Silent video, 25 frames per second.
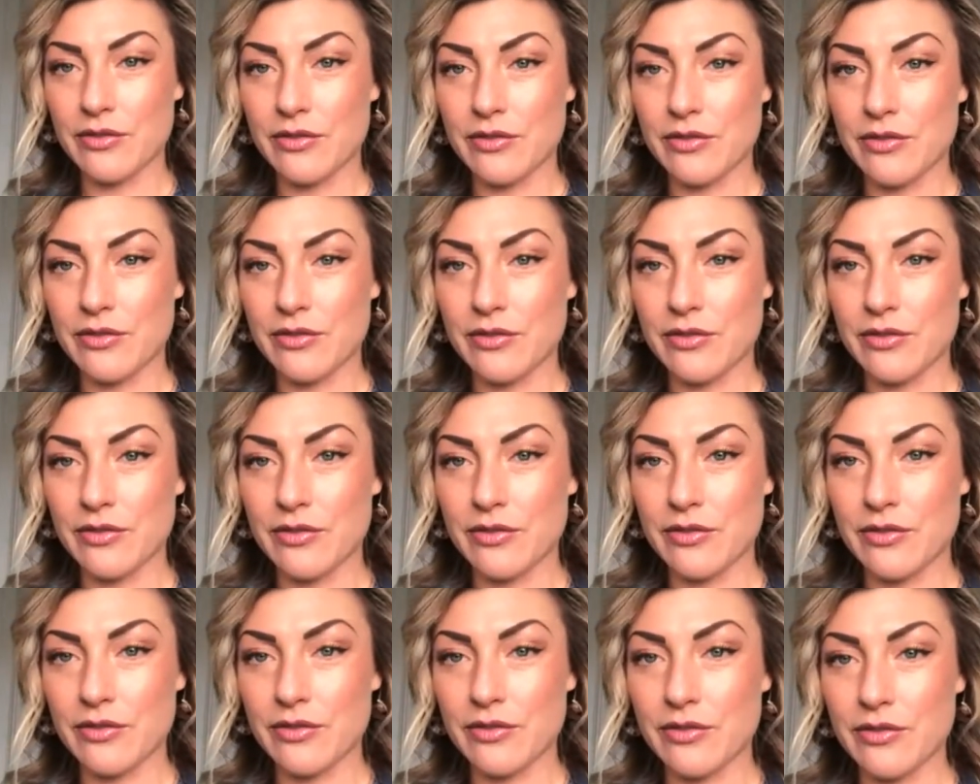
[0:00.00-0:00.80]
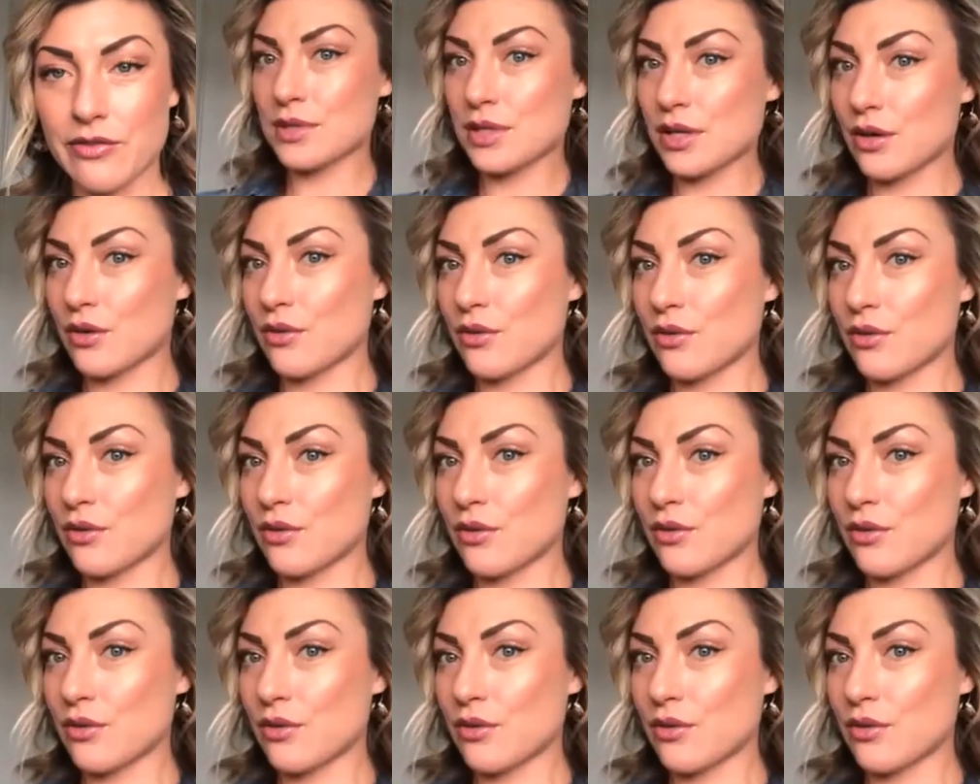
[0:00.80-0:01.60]
found in terms of,
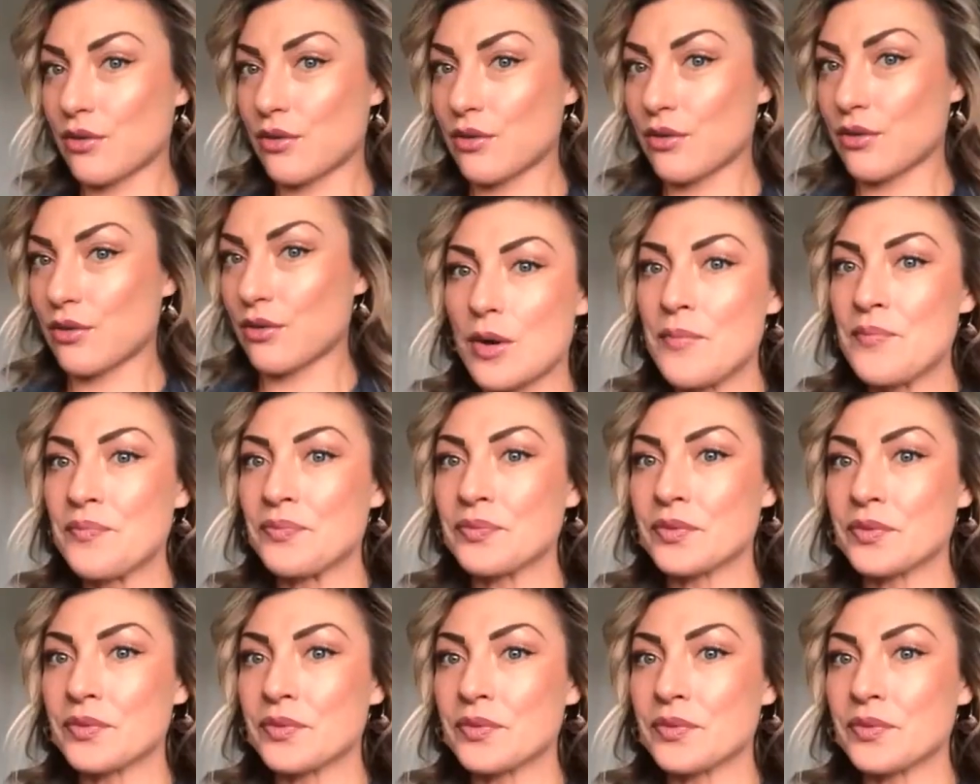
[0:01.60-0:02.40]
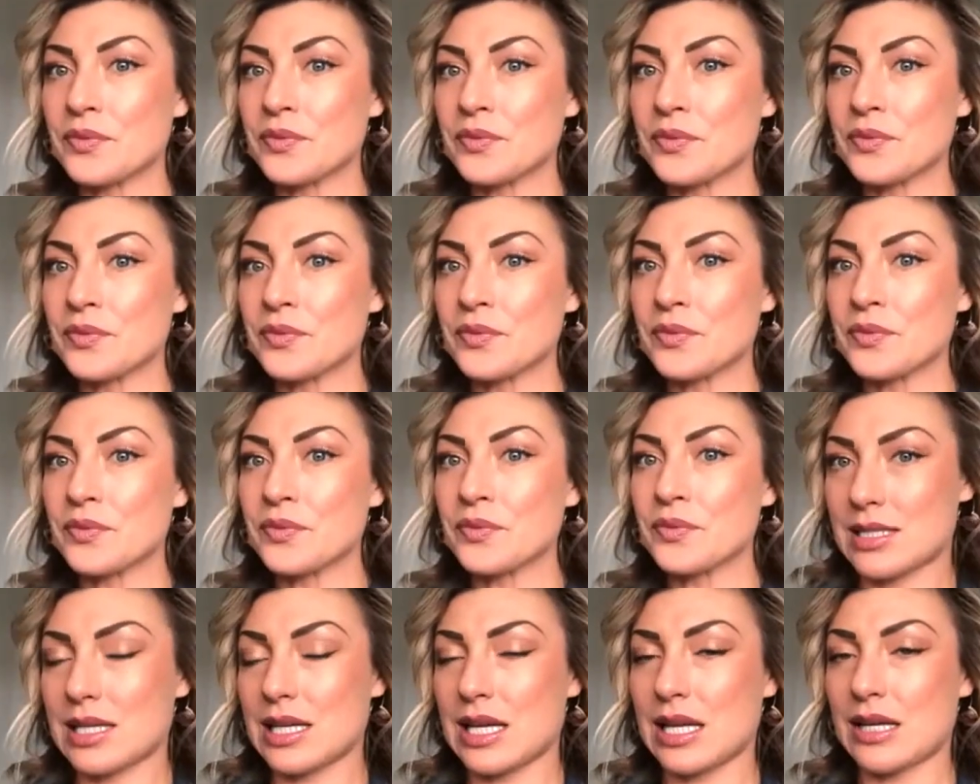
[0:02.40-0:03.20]
what
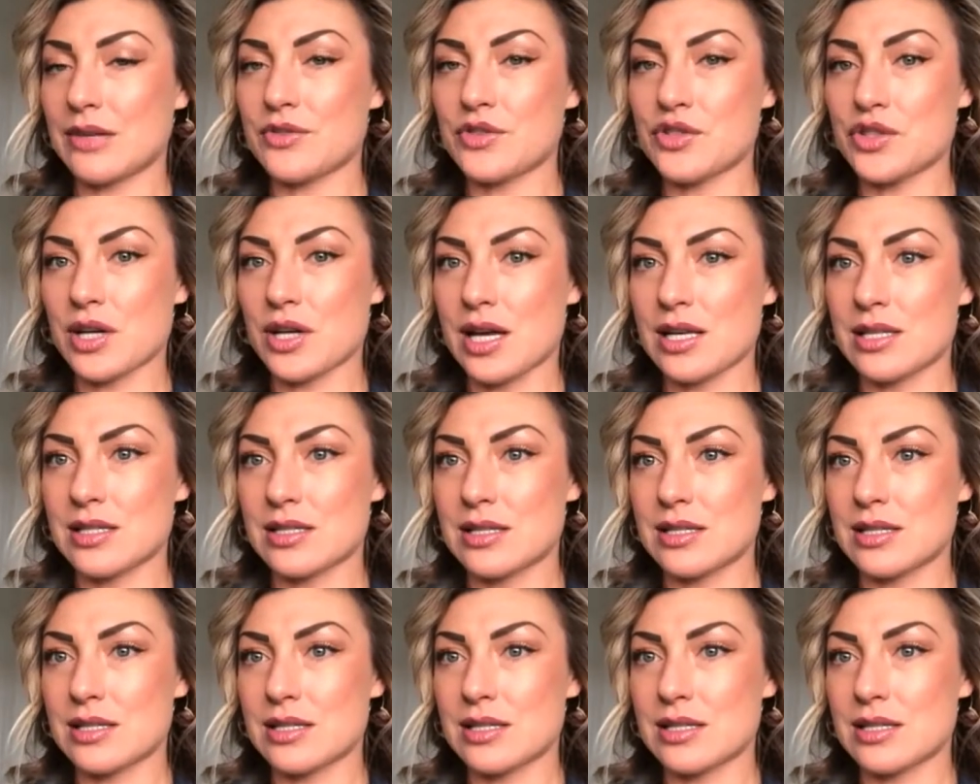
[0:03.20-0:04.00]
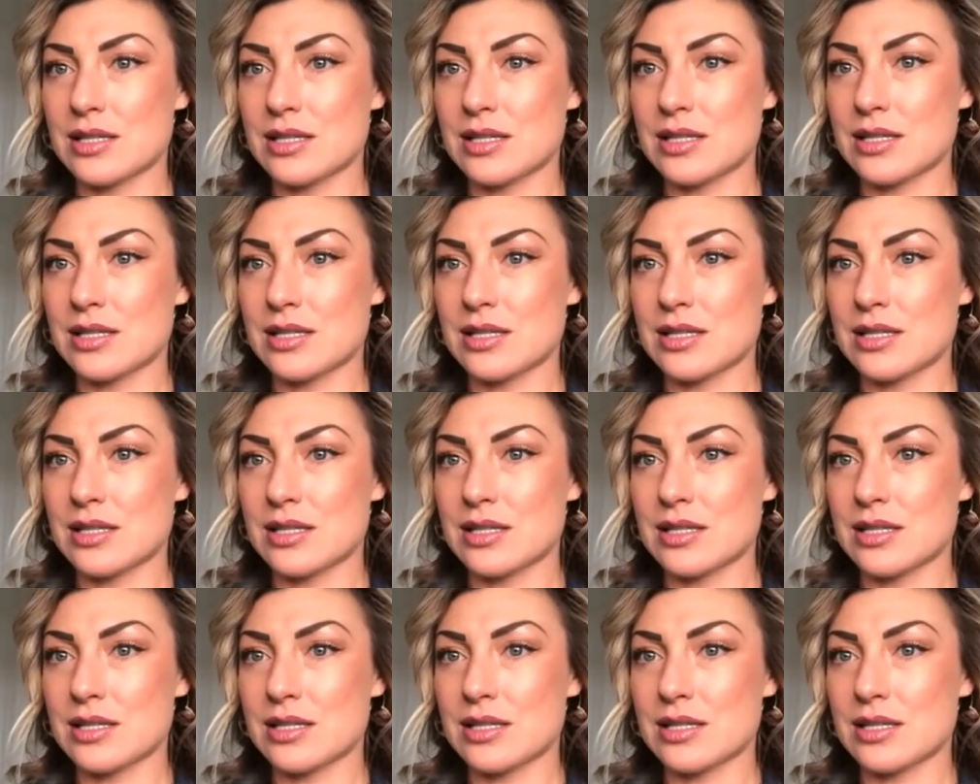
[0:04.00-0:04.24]
oxidative stress does,